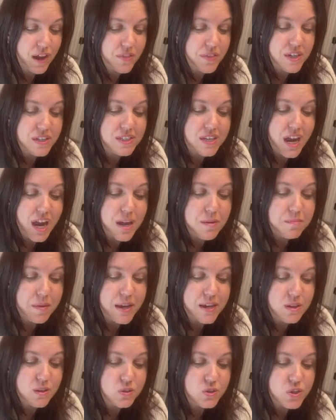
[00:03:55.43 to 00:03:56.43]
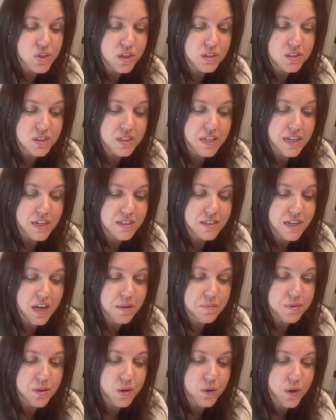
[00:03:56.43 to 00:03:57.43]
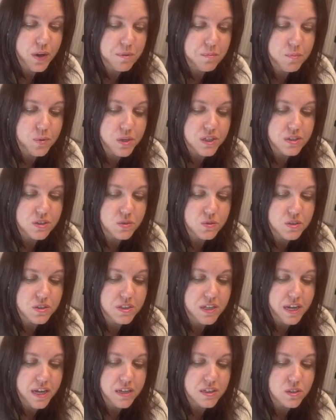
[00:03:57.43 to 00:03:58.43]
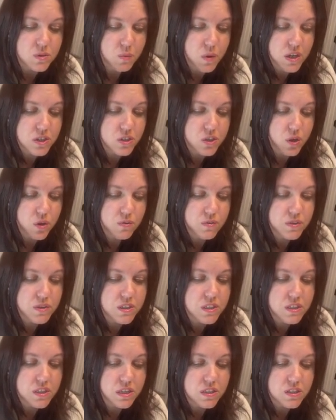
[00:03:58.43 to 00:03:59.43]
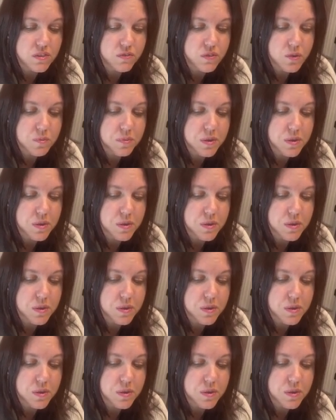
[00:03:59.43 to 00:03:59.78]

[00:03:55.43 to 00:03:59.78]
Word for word: At that time, Michael shall stand up, the great prince who stands, watch over the sons of your